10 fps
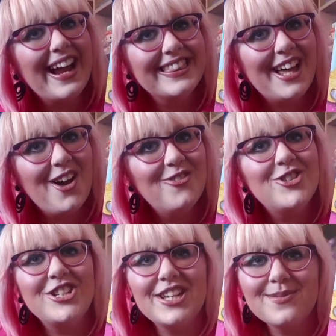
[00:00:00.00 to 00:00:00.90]
I
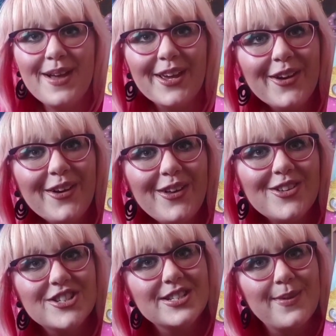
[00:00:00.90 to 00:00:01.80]
love. She is my
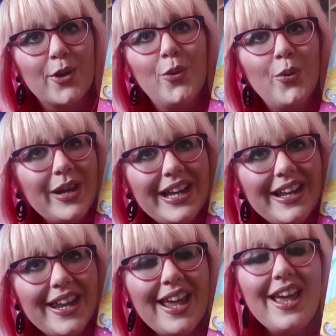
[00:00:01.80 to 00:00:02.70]
girl, she's my
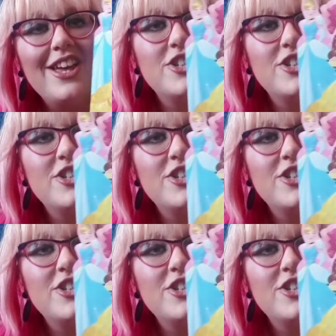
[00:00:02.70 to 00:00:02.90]
queen,